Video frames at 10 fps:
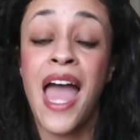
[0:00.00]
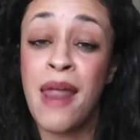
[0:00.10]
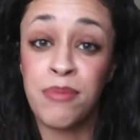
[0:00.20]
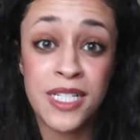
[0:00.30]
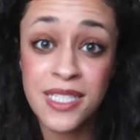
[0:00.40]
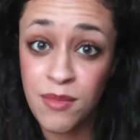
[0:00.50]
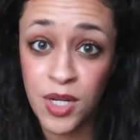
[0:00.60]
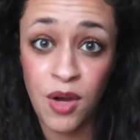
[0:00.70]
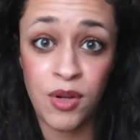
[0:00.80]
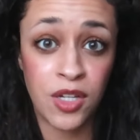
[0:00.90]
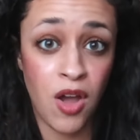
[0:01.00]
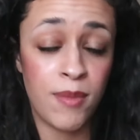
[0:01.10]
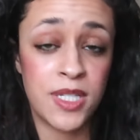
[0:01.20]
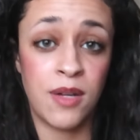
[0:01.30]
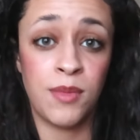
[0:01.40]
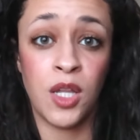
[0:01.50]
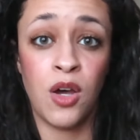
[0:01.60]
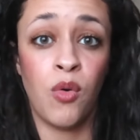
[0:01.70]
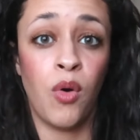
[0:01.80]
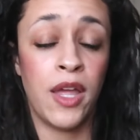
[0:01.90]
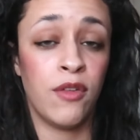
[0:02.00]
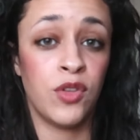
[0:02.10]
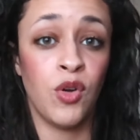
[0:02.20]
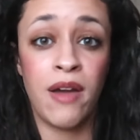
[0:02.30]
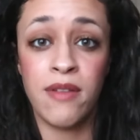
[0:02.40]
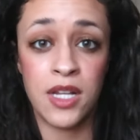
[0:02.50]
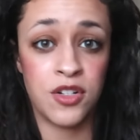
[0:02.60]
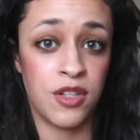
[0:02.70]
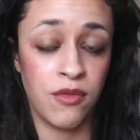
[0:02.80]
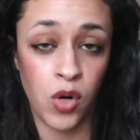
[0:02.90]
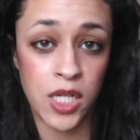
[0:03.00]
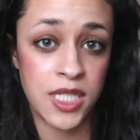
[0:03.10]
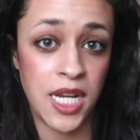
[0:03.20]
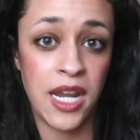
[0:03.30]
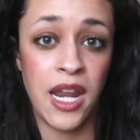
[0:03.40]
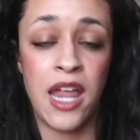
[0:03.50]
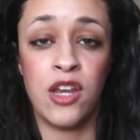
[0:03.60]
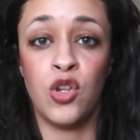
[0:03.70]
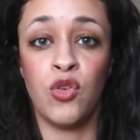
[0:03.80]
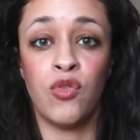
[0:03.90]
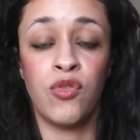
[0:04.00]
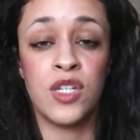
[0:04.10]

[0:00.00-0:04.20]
And please let me know in the comments down below if you have entered the void state and you've